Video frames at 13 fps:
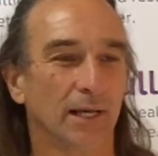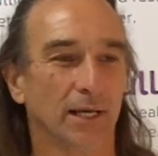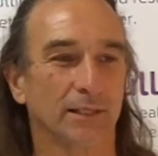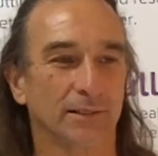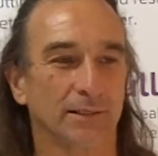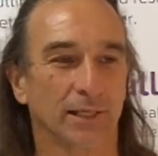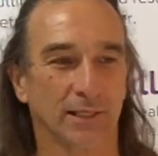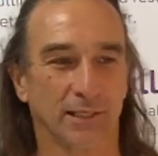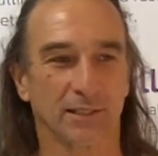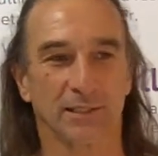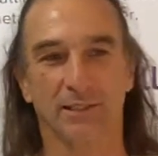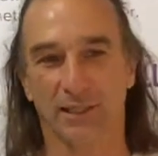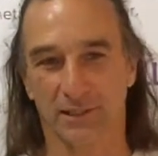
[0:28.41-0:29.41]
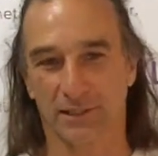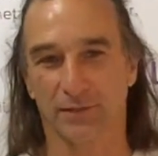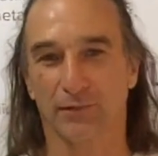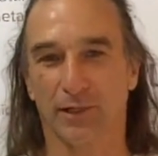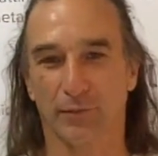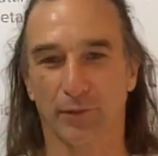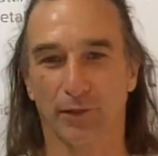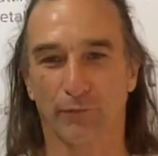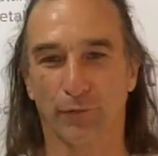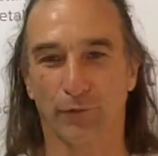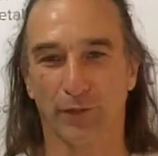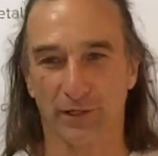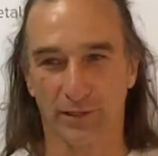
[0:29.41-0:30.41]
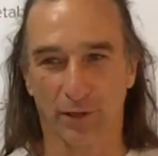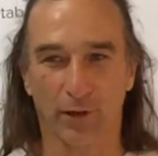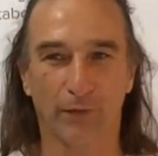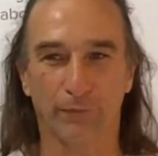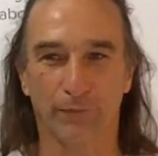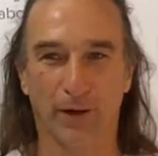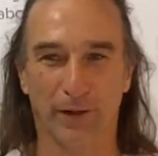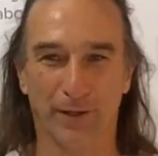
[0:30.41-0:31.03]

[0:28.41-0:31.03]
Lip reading: And that's a really beautiful thing. So I've